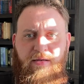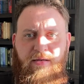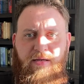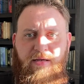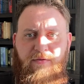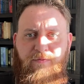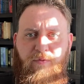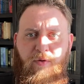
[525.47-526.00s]

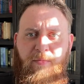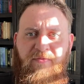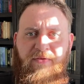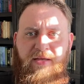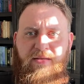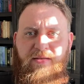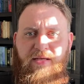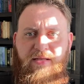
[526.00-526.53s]
in a form of
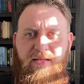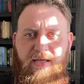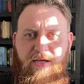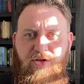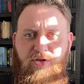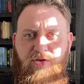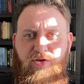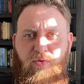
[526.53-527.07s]

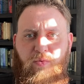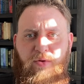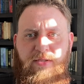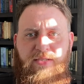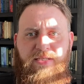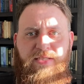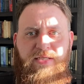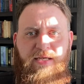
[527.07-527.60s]
indignation towards
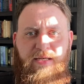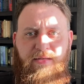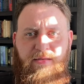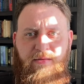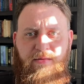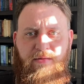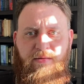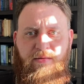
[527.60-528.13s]
sin,
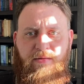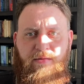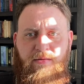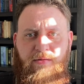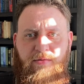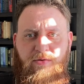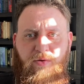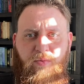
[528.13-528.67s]

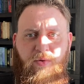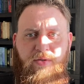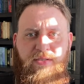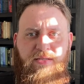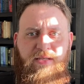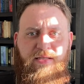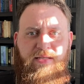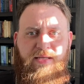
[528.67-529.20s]

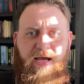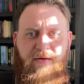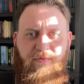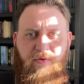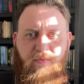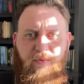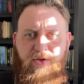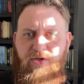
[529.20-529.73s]
towards the
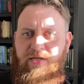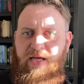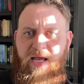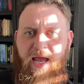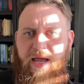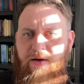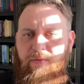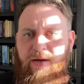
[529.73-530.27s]
devil. We should get
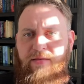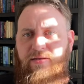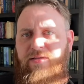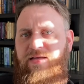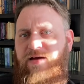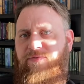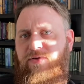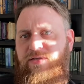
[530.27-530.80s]
angry at the
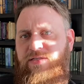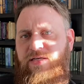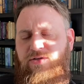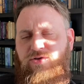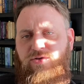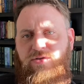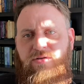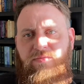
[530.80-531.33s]
devil, as St.
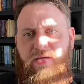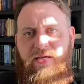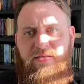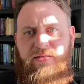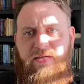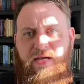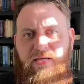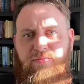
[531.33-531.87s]
Joseph the
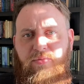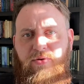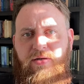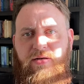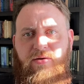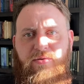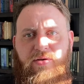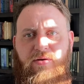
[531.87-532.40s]
Hesychast pointed
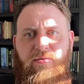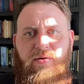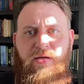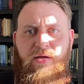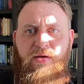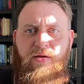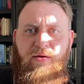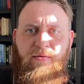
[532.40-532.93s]
out.
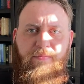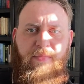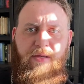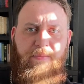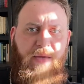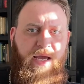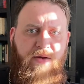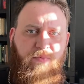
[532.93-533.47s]

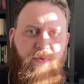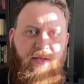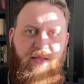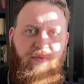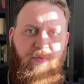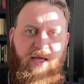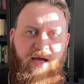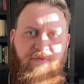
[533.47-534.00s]
Man, really,
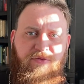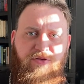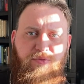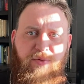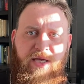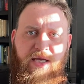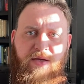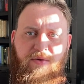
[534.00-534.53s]
we have
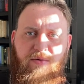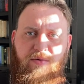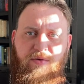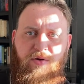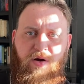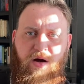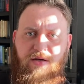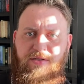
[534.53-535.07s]
three
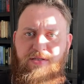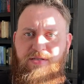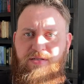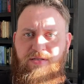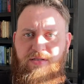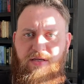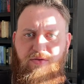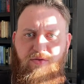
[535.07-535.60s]
causes
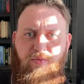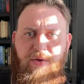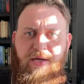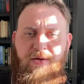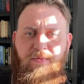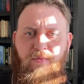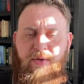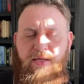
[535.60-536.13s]
to sin,
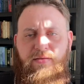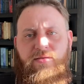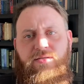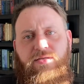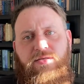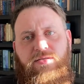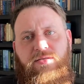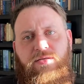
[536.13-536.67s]
three
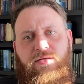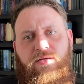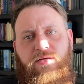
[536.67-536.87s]
weaknesses.